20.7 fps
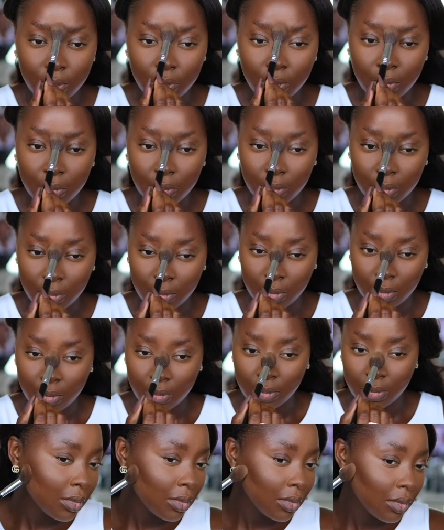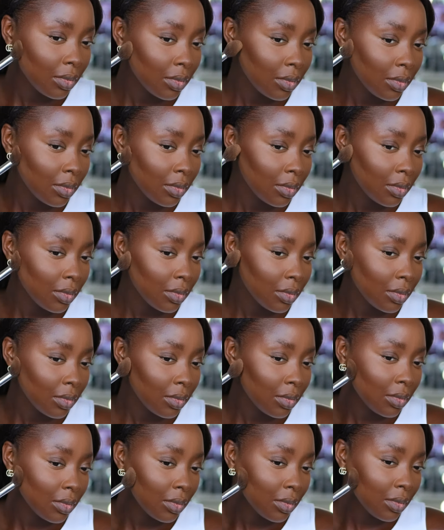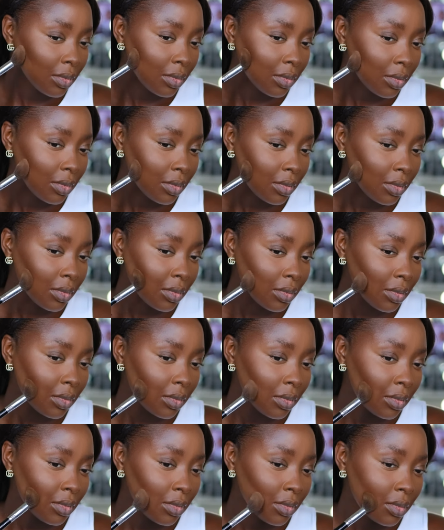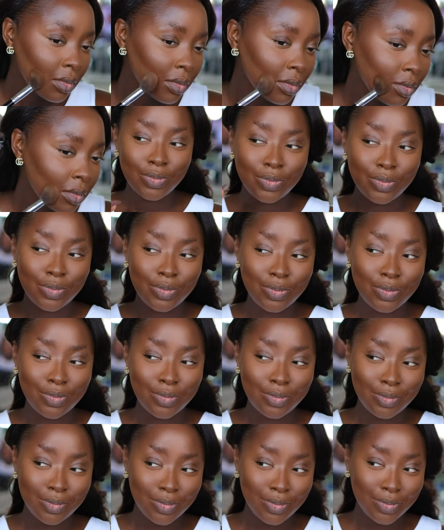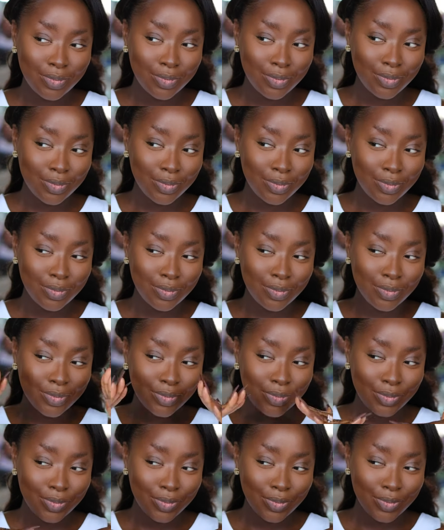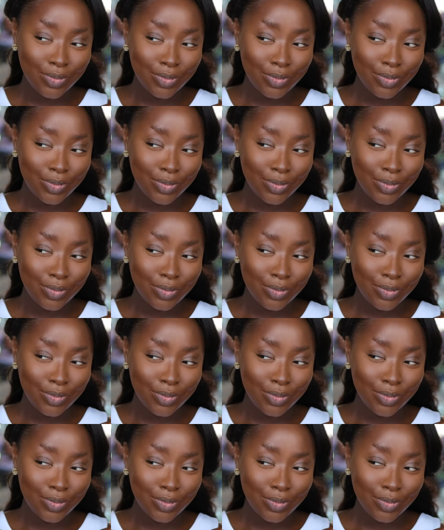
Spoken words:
No one is speaking in this clip.